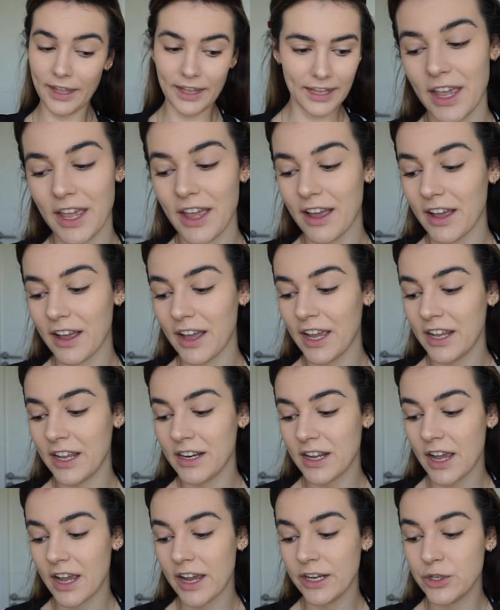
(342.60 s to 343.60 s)
yeah,
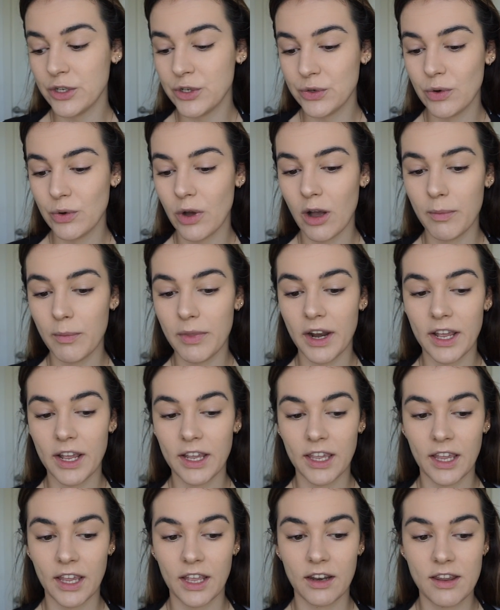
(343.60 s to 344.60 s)
and I do hope that I
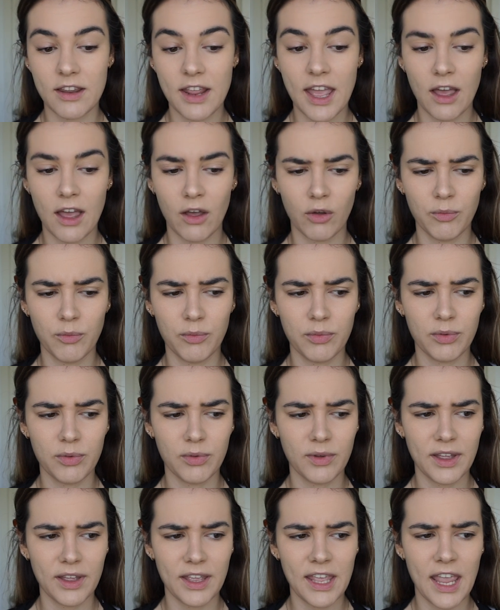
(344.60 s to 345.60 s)
can help
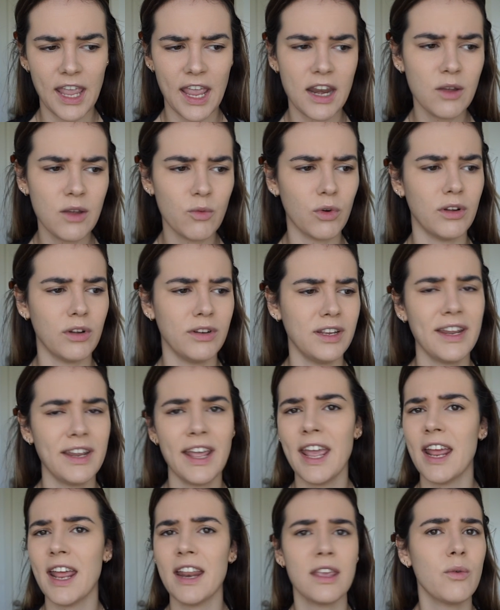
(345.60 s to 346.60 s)
anyone in
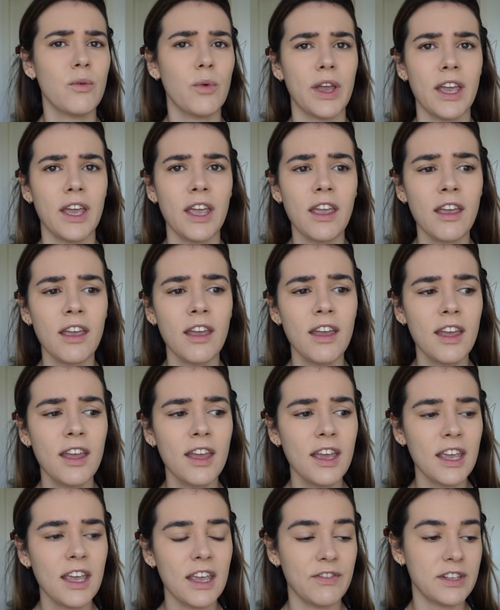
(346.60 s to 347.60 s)
any way.
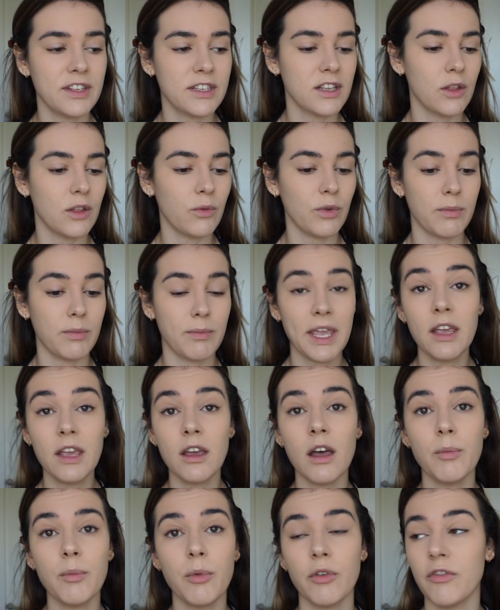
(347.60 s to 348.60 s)
If it's not with
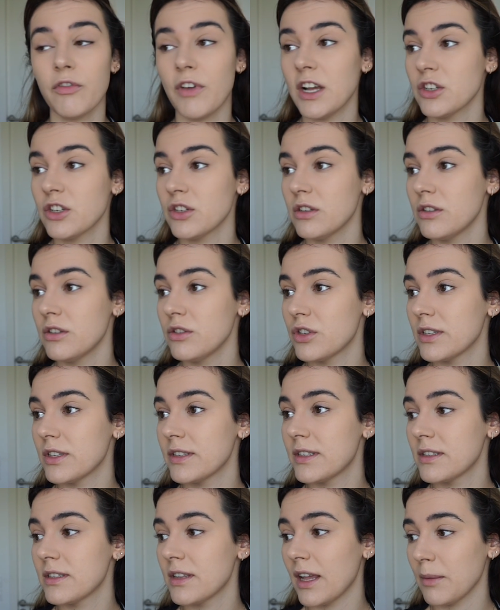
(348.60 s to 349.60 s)
makeup or fashion,
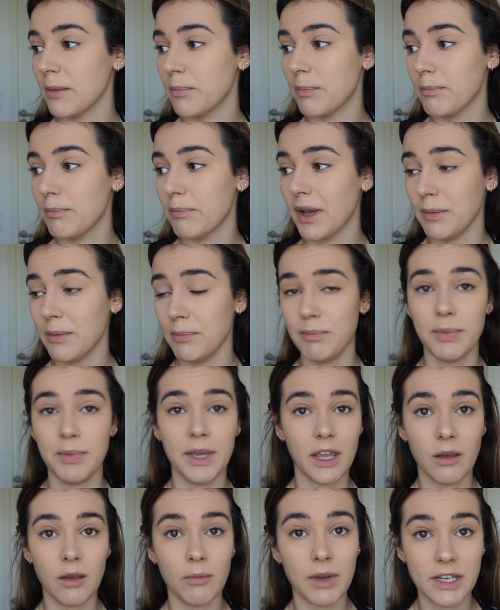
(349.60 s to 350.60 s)
just like by
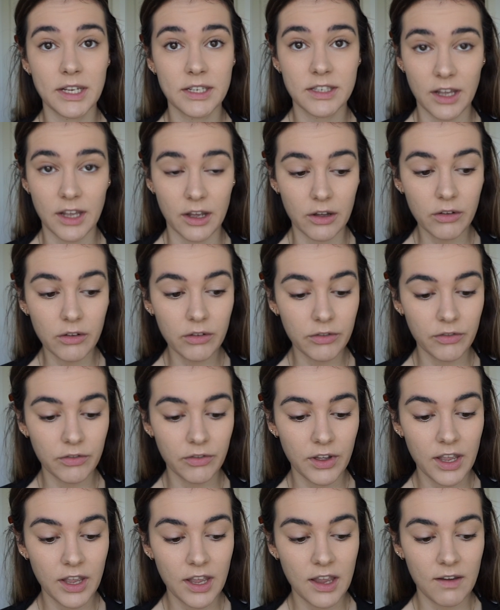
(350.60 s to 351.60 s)
being myself,
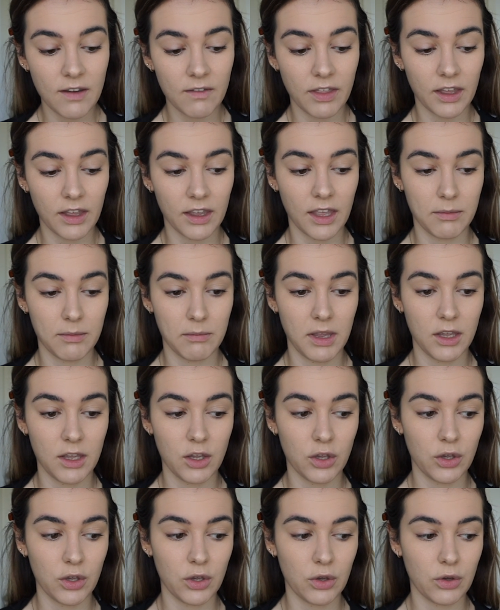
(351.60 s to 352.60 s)
if I can
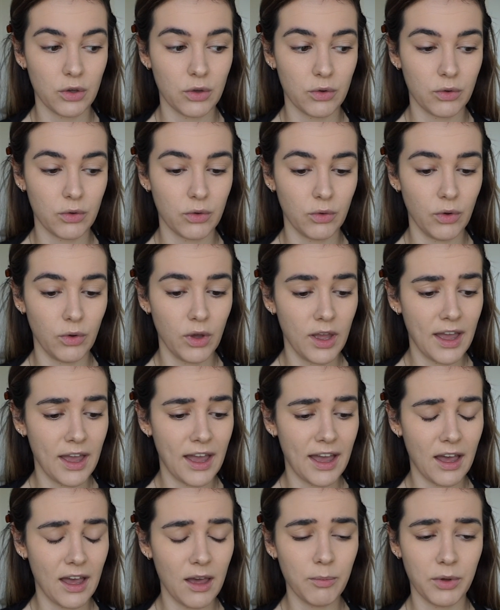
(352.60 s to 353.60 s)
make you
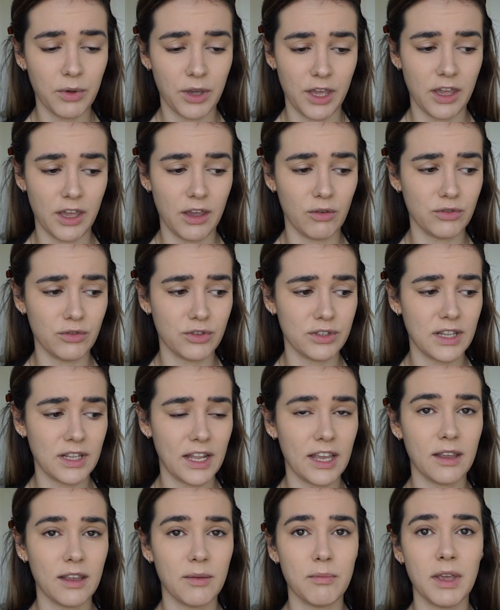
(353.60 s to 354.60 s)
happy or just
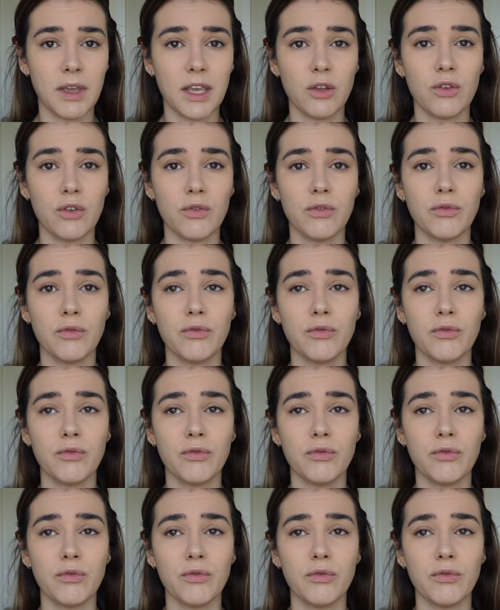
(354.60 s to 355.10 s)
like make you